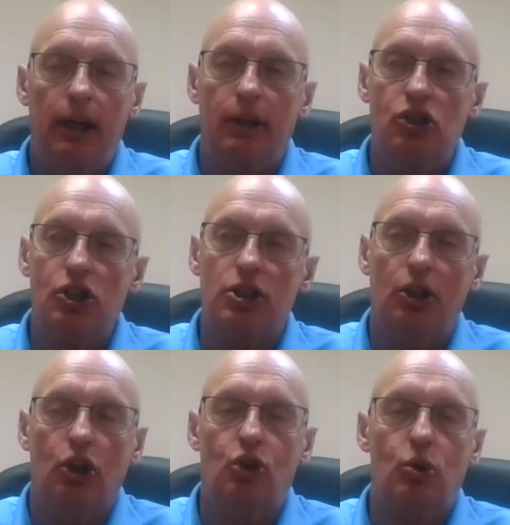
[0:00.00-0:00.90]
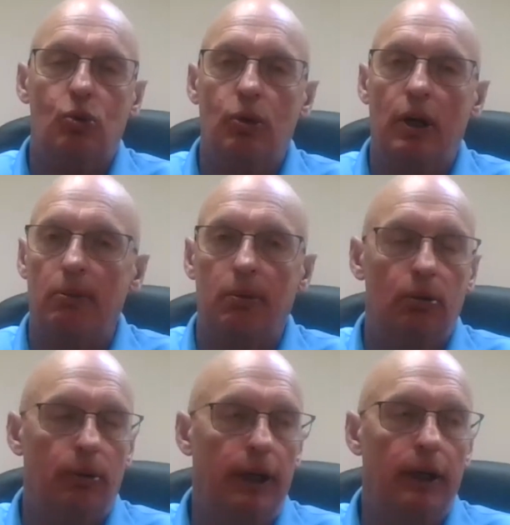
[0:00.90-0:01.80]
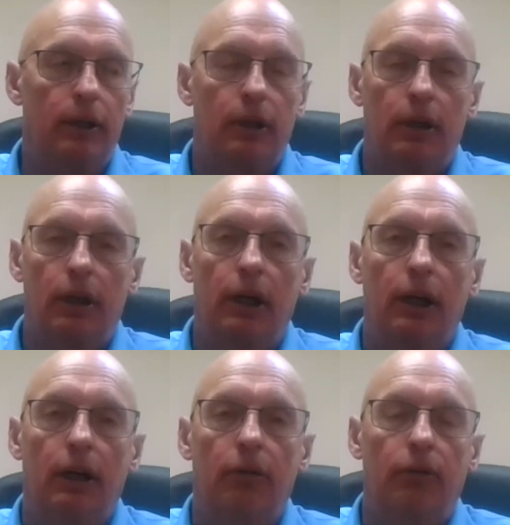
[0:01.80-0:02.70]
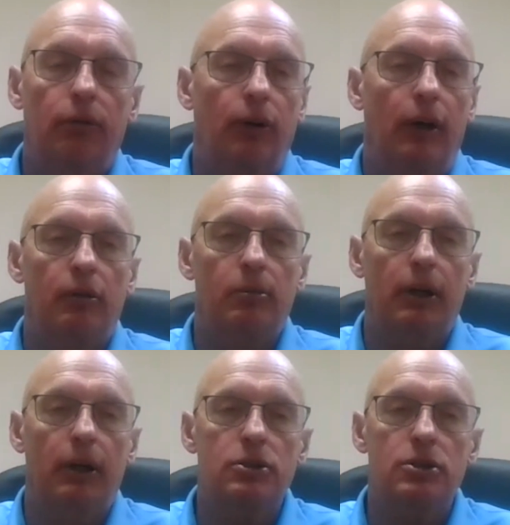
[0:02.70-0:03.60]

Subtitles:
in just an incredible way for everybody to